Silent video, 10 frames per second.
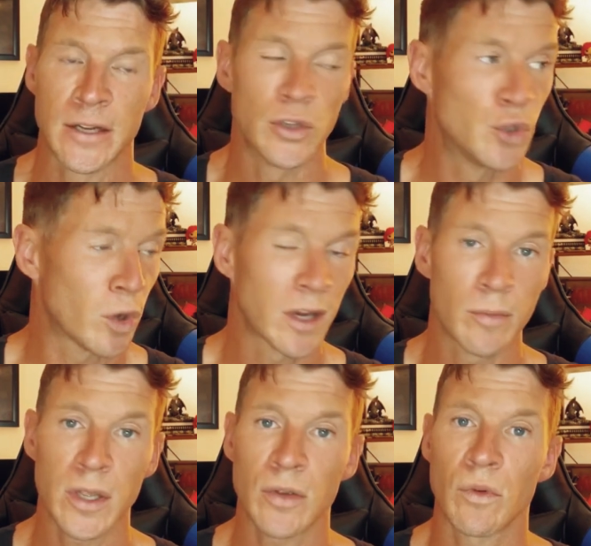
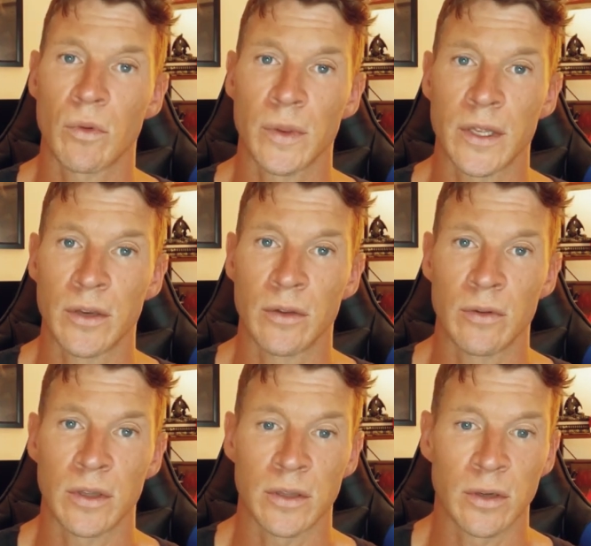joining me, where we can
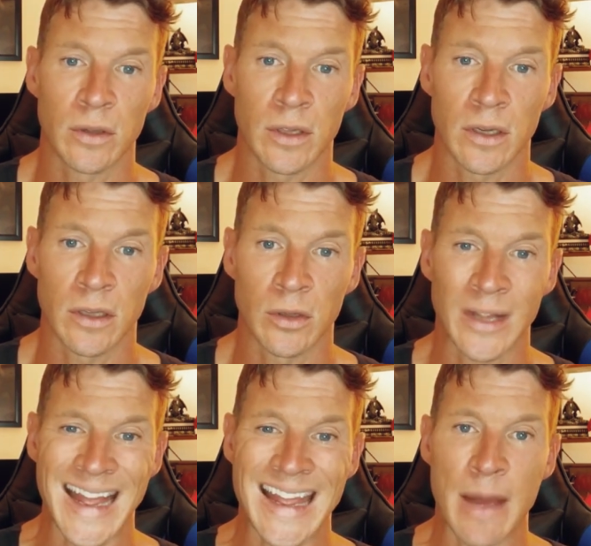do a little uh,
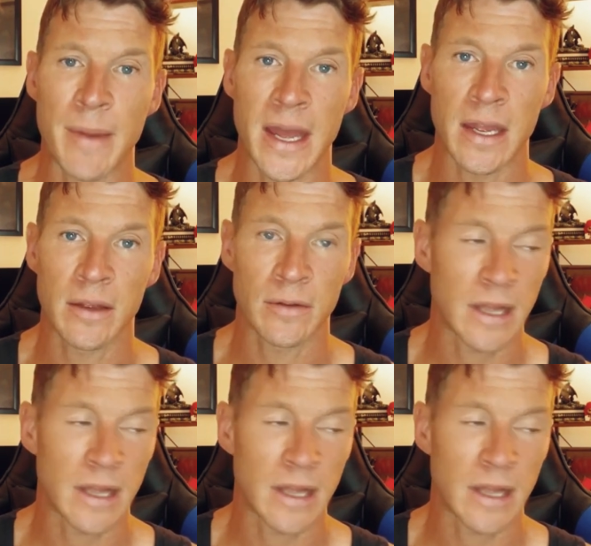little A M A.